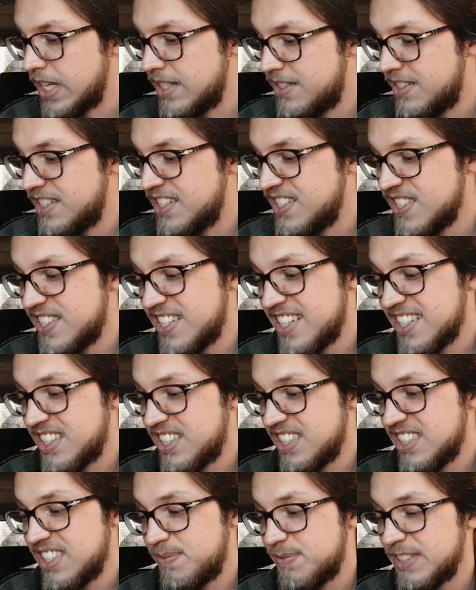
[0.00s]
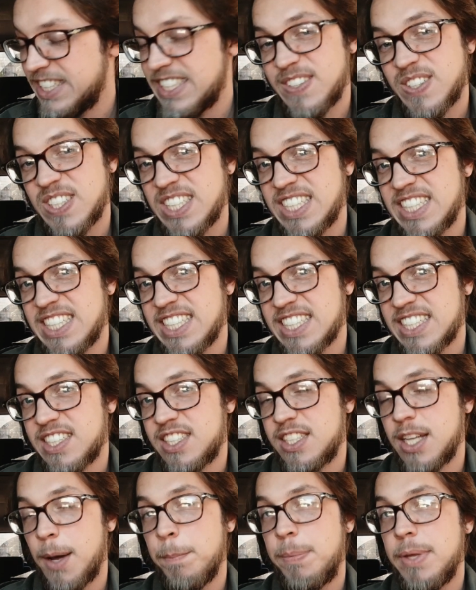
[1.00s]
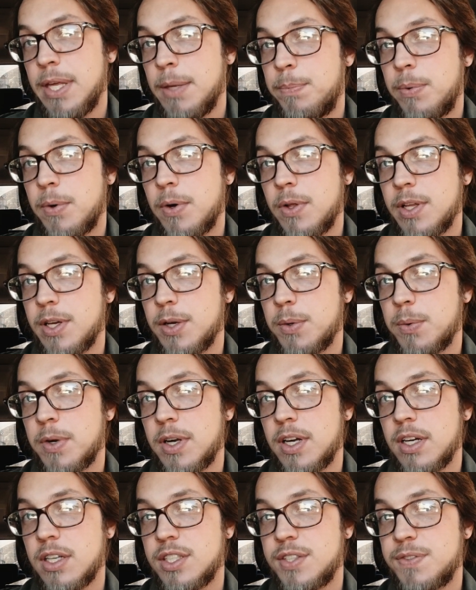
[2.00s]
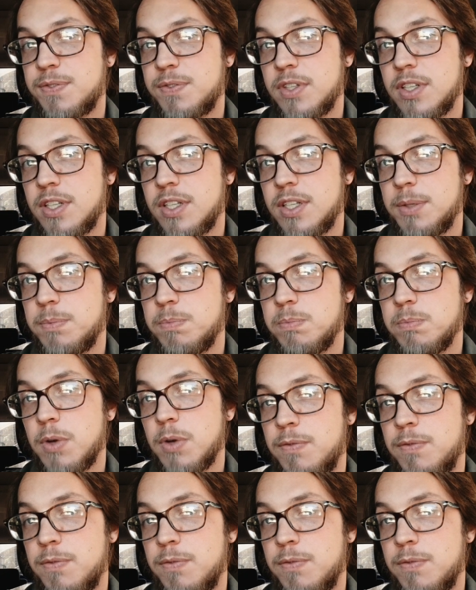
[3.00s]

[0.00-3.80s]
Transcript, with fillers: sounds like this might work. Some people it works for